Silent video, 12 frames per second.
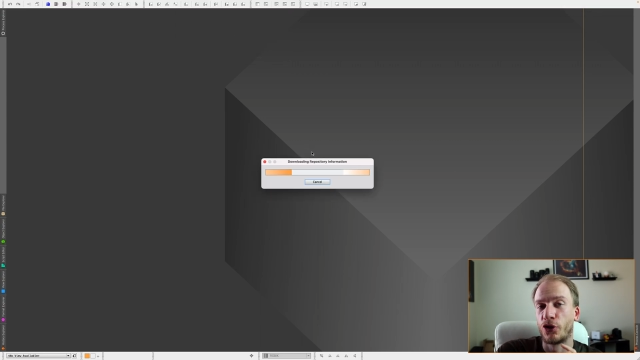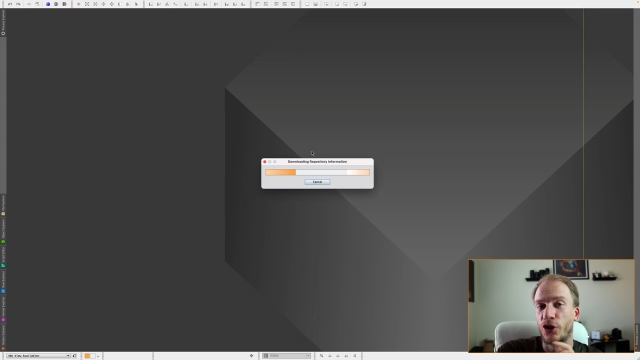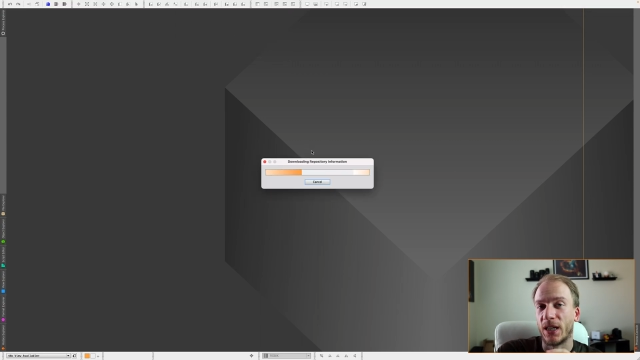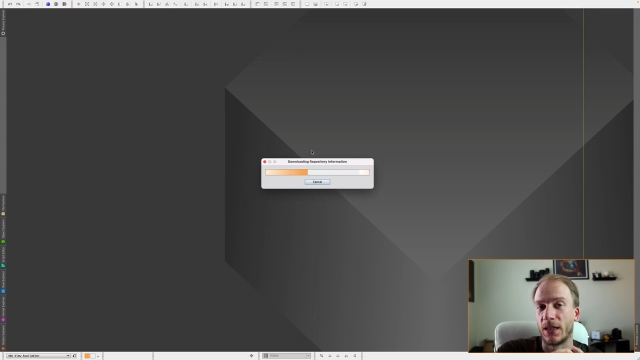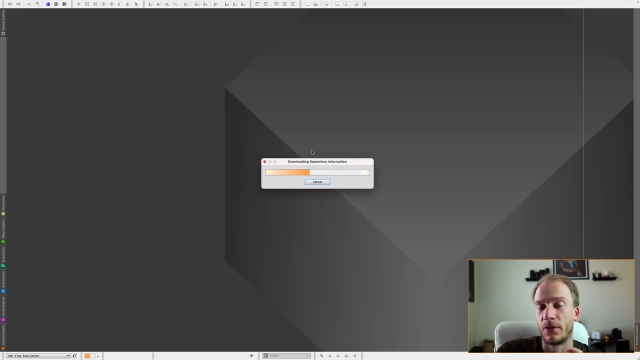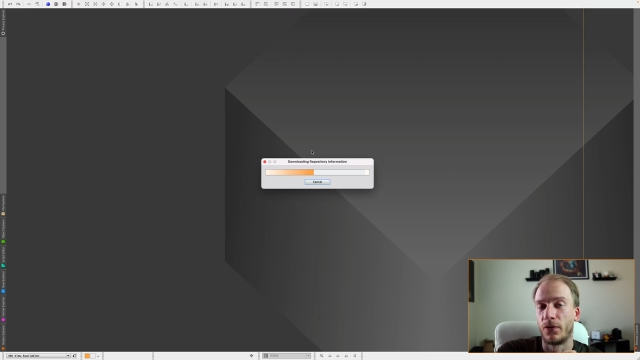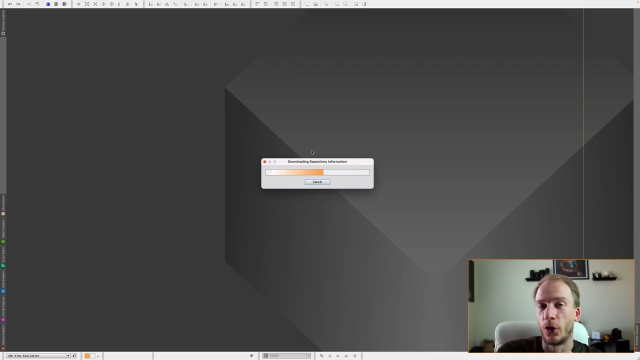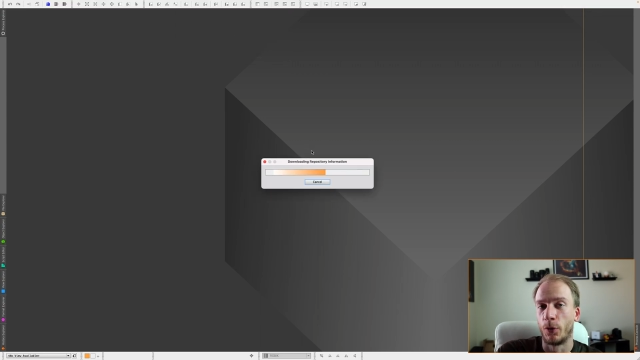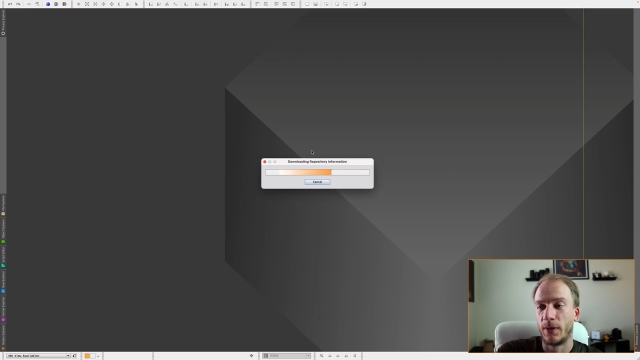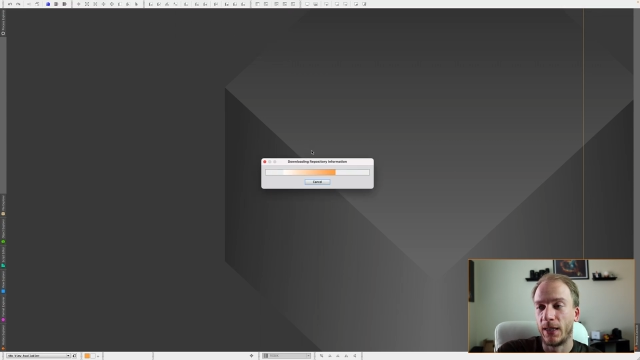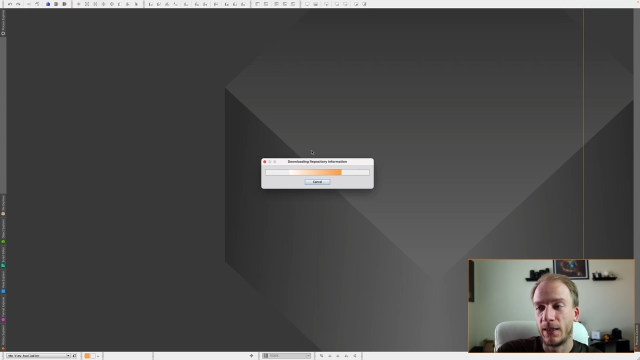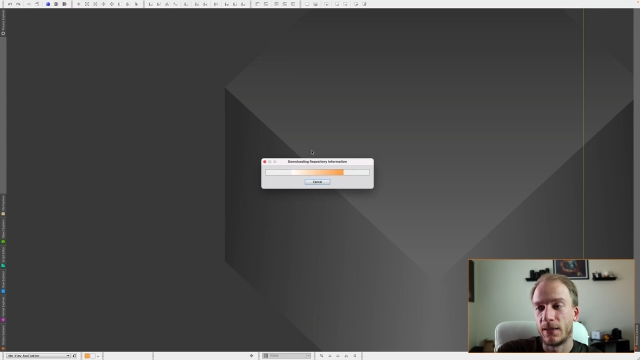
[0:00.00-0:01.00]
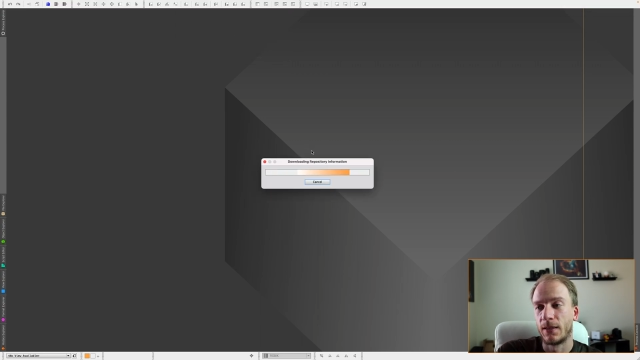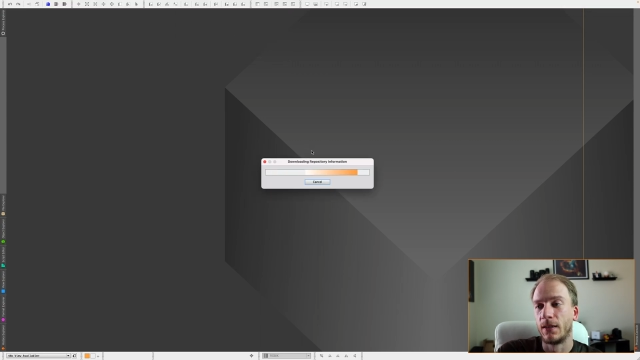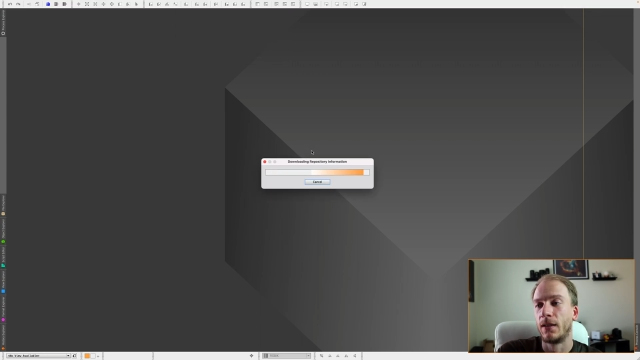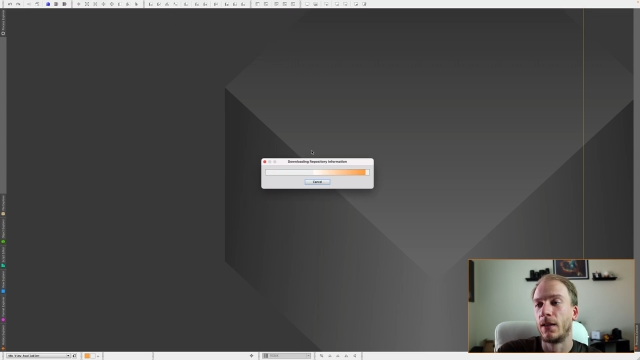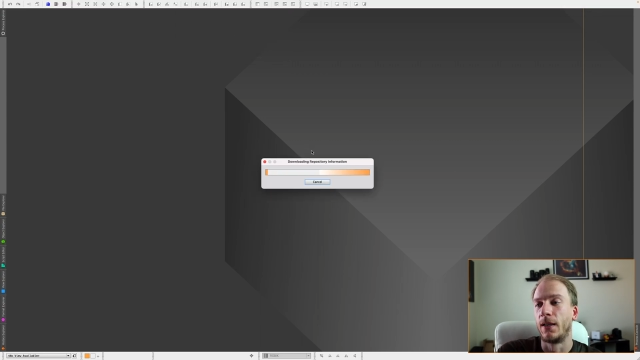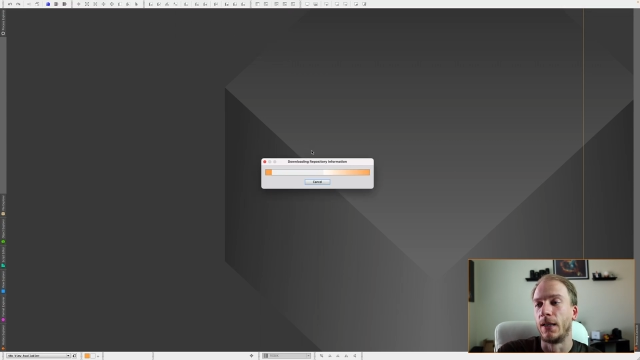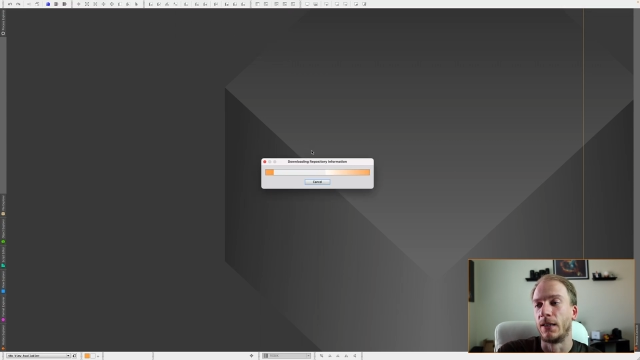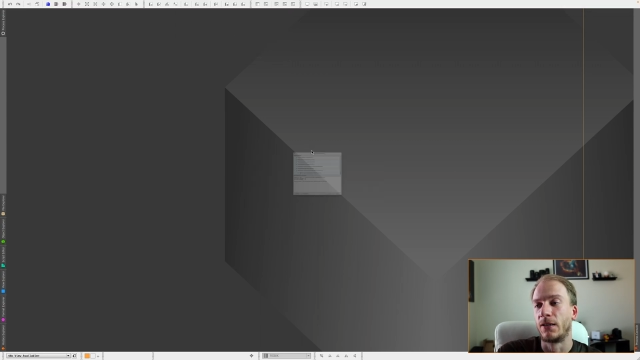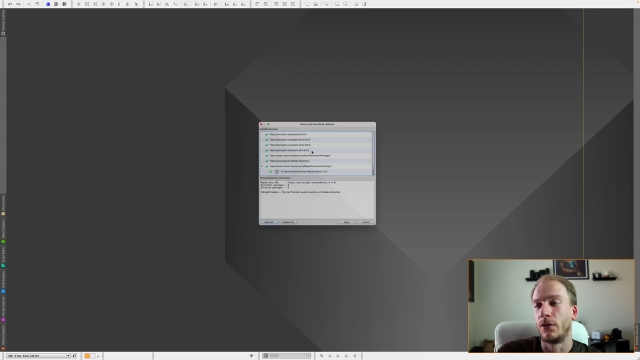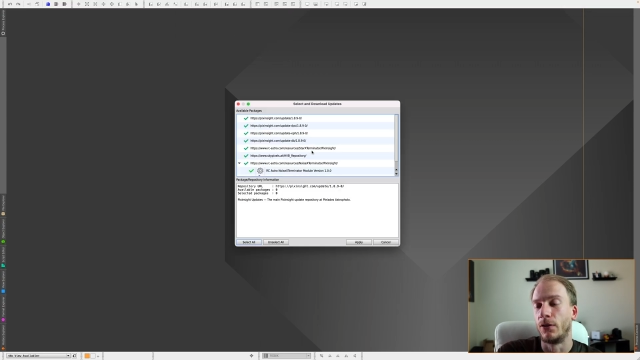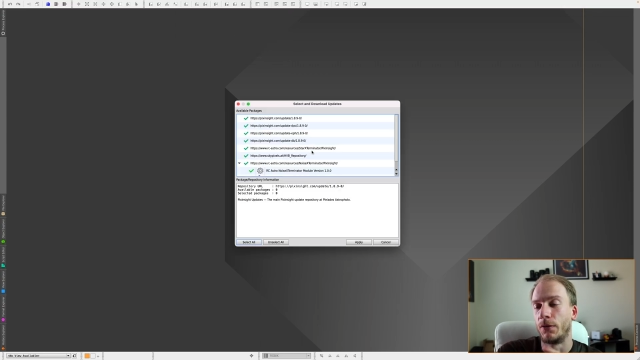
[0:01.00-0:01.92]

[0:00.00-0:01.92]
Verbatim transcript: check for updates. It is